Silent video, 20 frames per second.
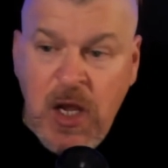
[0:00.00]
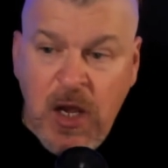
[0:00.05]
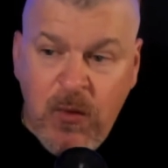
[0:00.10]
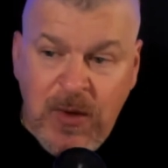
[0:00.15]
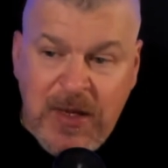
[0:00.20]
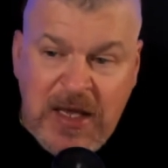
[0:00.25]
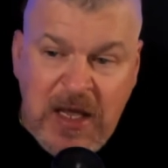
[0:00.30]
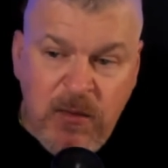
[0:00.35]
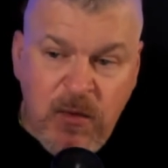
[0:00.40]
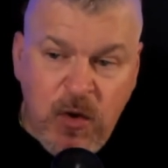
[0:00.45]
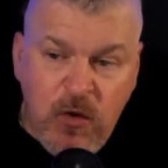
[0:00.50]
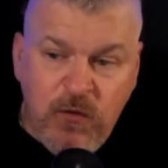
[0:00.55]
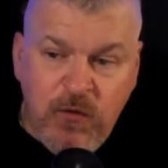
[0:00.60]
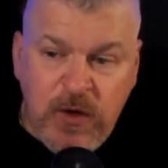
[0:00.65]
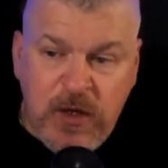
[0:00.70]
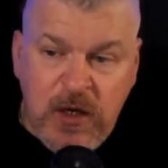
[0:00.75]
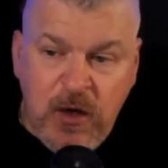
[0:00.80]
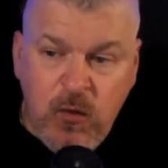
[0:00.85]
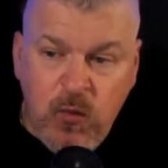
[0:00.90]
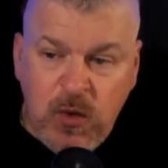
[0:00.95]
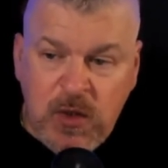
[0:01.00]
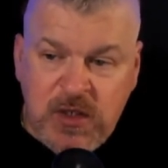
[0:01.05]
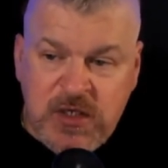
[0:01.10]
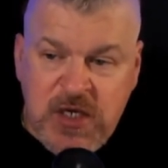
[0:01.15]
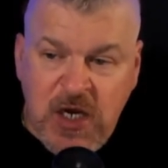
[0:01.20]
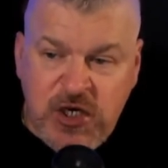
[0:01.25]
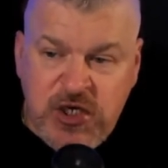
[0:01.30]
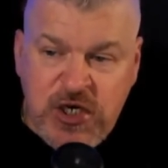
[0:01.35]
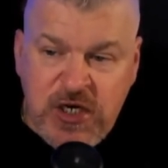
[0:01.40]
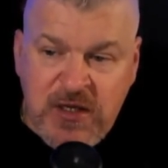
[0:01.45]
We came over here. We're
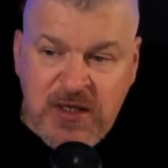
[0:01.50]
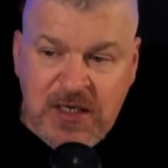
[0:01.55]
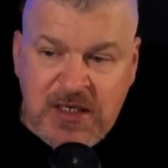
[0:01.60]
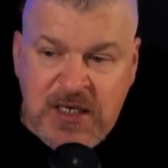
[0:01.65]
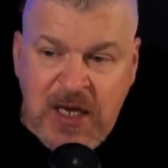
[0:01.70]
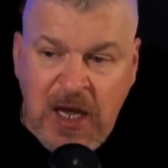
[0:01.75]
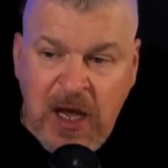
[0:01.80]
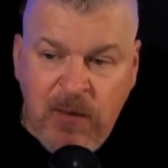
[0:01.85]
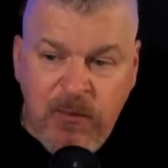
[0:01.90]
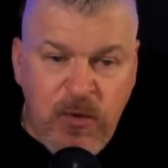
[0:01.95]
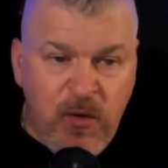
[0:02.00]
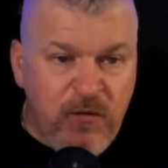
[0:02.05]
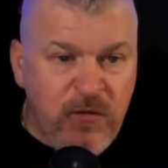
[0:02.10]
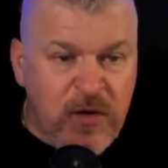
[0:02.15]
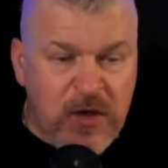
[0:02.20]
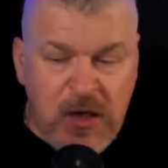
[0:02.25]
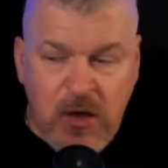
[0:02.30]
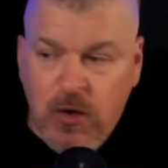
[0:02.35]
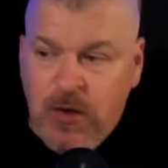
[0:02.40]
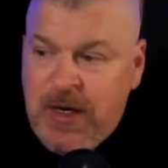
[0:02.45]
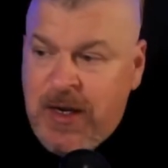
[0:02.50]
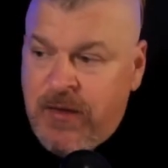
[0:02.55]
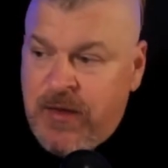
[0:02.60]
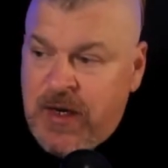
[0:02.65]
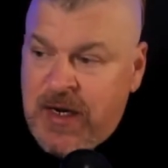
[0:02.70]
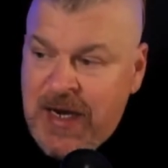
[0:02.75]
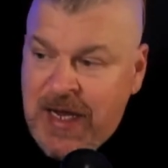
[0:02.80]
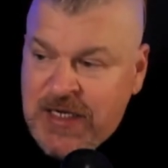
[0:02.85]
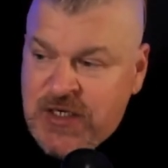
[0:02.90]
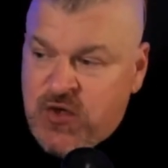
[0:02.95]
touching the top over here. Now the
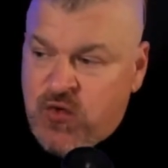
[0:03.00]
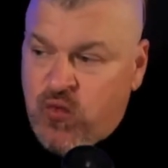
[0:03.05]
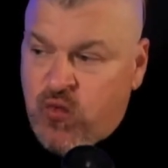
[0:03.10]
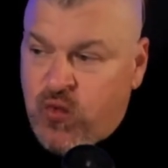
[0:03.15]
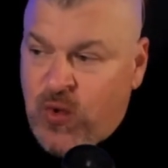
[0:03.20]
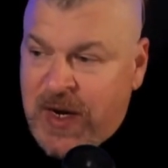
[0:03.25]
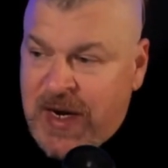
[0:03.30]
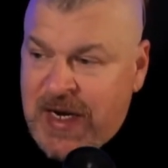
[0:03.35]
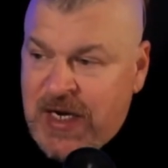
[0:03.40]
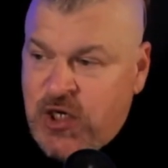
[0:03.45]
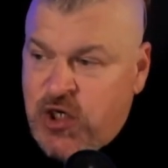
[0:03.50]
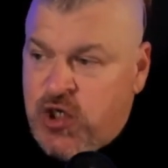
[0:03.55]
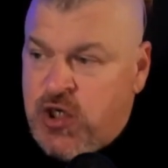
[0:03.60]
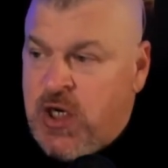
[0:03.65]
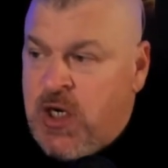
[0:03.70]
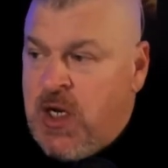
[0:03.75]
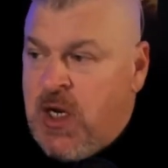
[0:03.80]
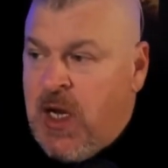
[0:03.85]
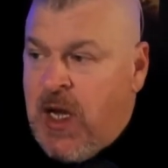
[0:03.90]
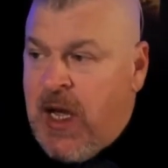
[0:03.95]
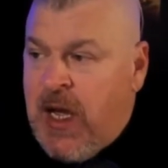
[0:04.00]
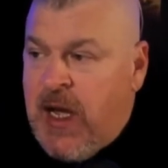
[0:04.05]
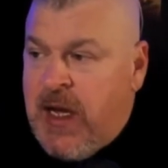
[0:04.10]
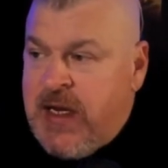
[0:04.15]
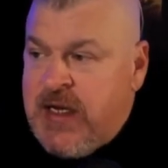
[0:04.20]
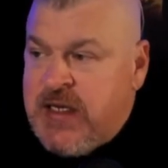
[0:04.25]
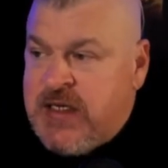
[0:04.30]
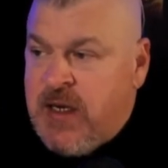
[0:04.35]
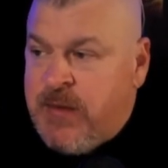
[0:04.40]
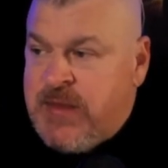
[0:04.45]
next range uh,
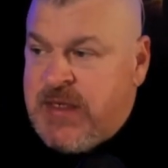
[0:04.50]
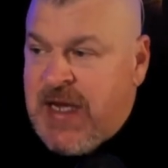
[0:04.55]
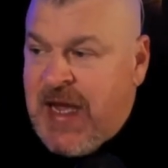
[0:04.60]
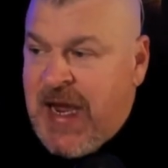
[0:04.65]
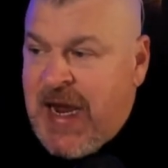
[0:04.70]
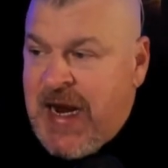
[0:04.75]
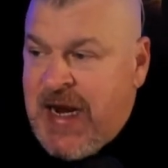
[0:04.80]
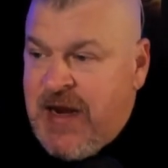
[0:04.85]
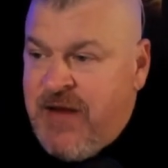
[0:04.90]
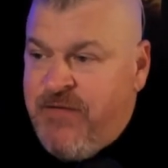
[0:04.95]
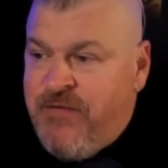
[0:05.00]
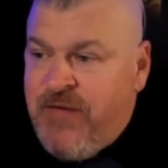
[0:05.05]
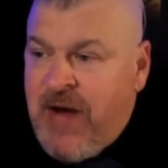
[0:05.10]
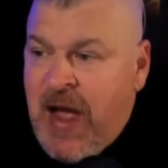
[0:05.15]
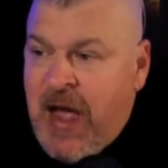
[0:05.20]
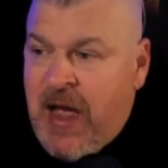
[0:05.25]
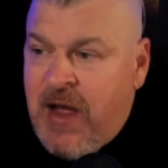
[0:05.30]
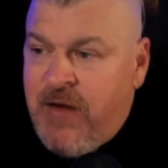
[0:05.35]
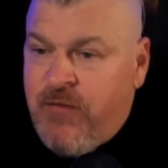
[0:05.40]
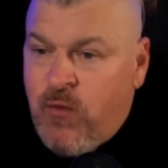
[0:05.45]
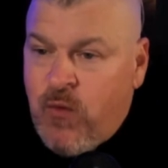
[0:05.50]
is up to eighty-five.